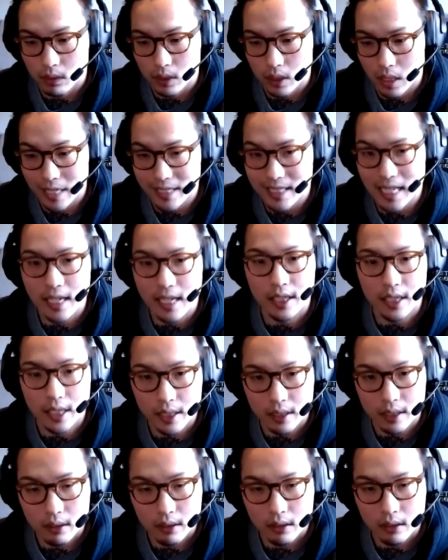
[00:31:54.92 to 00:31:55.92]

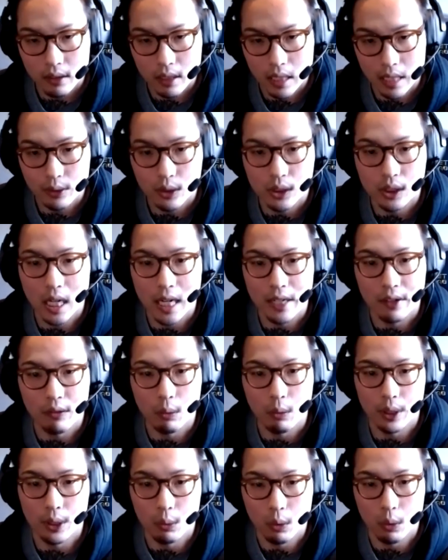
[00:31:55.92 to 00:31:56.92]
identity outside of
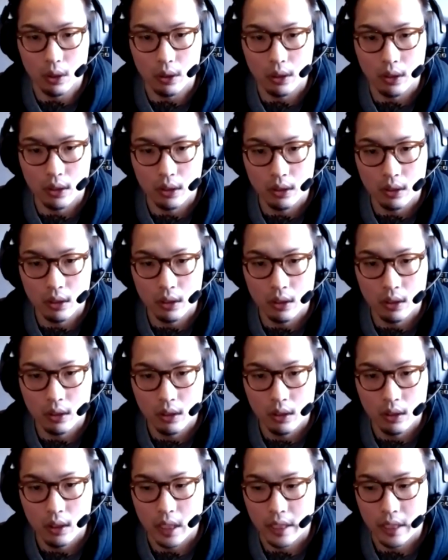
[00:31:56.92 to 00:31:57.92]
where you work.
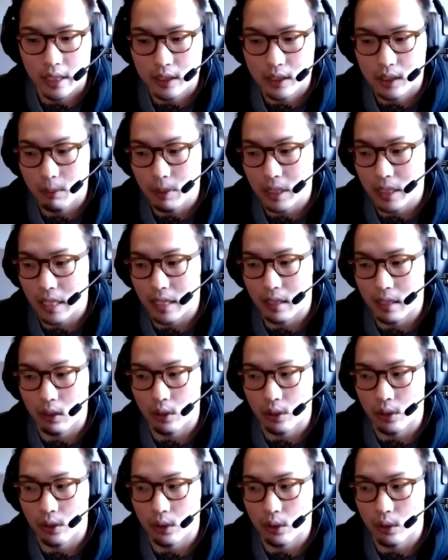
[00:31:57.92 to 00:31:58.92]
And that's something that I
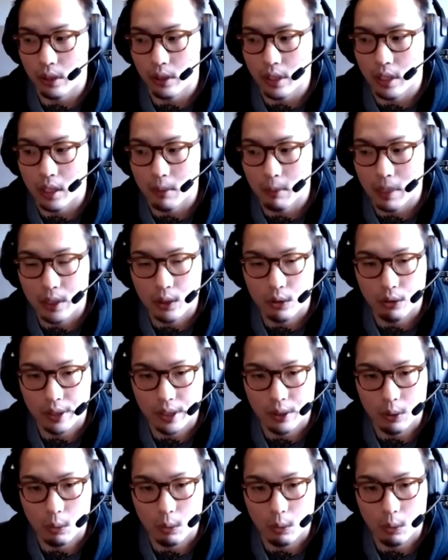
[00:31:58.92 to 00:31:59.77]
learned early on in my career